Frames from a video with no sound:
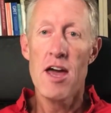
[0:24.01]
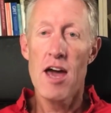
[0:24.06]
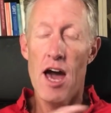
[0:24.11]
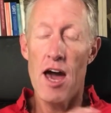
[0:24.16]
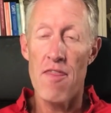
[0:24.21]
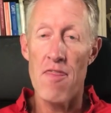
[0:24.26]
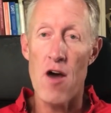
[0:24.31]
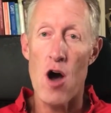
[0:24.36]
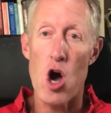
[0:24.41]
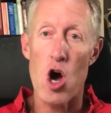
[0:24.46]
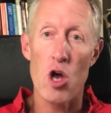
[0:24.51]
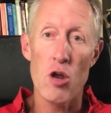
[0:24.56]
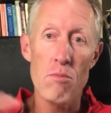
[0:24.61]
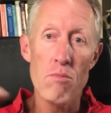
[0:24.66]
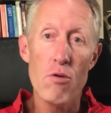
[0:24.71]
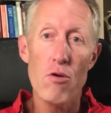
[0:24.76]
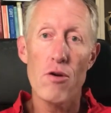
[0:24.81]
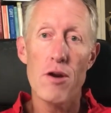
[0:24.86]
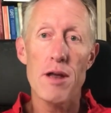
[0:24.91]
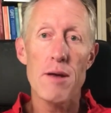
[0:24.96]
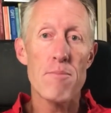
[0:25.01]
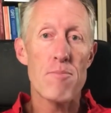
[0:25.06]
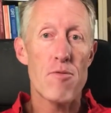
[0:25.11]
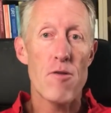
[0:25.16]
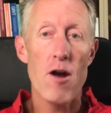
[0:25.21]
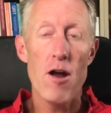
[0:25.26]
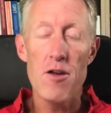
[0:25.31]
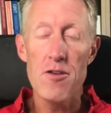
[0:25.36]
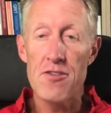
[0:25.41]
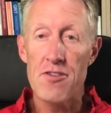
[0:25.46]
and the onboarding
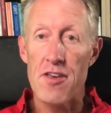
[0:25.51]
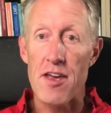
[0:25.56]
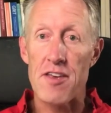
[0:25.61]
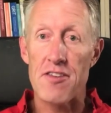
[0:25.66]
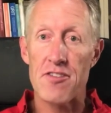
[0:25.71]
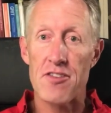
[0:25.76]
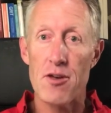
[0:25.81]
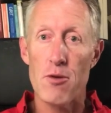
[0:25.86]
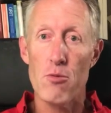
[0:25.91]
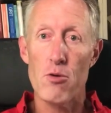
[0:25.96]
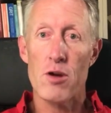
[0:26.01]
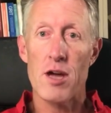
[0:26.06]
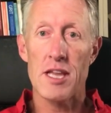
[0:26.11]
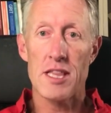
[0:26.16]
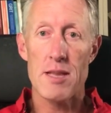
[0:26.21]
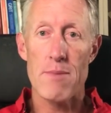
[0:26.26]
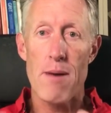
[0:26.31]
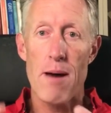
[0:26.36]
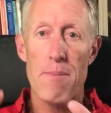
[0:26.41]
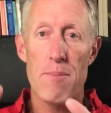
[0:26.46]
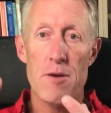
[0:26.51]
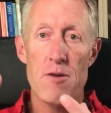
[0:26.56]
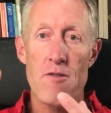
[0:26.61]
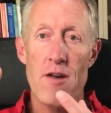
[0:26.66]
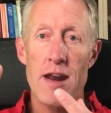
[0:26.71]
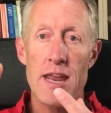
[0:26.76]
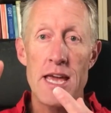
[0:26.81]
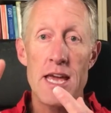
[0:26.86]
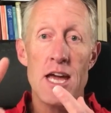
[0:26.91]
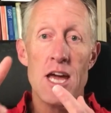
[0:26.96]
process that will get them up and
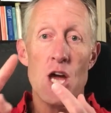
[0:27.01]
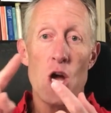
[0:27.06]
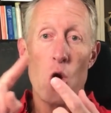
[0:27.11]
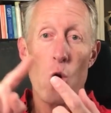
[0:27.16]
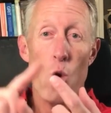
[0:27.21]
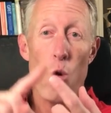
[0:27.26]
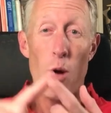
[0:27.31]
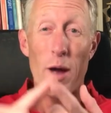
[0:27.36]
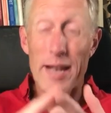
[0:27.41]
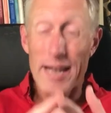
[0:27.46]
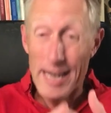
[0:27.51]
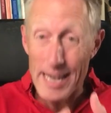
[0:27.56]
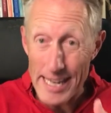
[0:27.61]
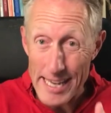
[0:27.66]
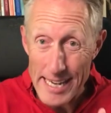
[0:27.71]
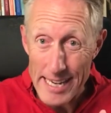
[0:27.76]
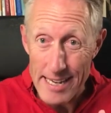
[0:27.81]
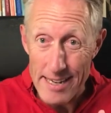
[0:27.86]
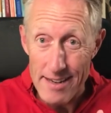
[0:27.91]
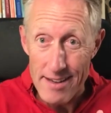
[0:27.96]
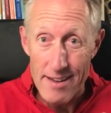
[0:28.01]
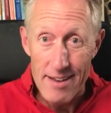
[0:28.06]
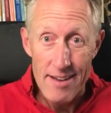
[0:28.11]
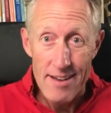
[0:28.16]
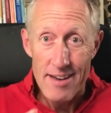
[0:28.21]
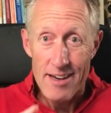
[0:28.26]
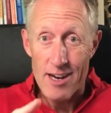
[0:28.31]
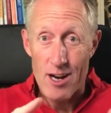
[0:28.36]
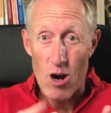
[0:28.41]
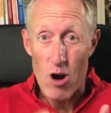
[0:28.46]
running quickly,
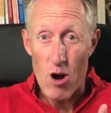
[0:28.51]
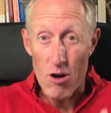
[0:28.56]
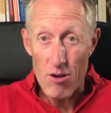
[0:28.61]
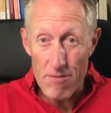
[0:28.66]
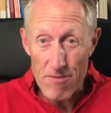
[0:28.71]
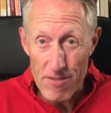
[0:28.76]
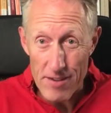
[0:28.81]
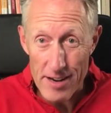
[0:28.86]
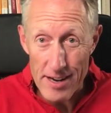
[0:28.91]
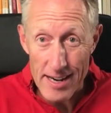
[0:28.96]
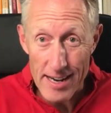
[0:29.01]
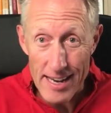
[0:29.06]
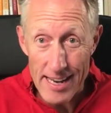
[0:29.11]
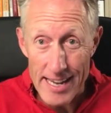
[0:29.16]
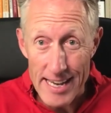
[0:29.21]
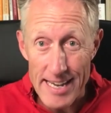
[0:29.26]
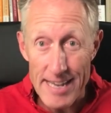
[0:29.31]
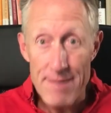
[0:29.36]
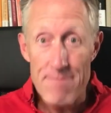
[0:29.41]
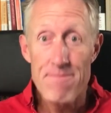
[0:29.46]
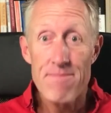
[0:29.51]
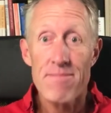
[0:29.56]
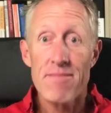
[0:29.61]
confidently,